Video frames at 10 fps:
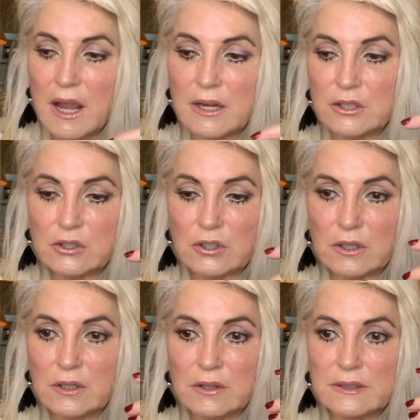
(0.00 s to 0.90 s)
And
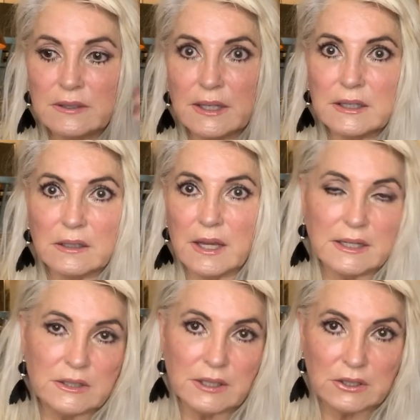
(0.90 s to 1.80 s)
it's like
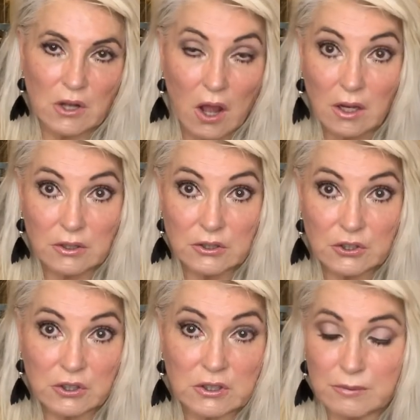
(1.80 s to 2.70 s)
$18
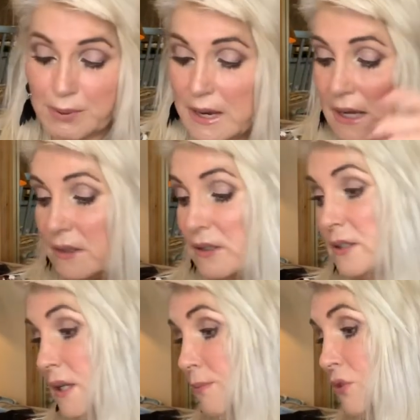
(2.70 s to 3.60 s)
just to pay the
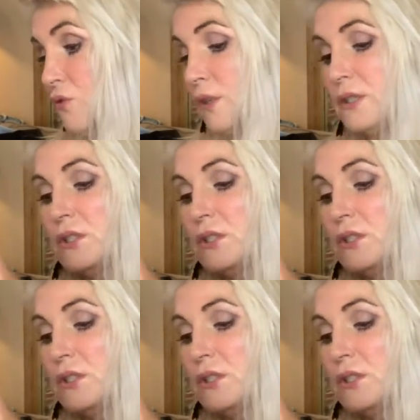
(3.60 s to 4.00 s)
seamstress.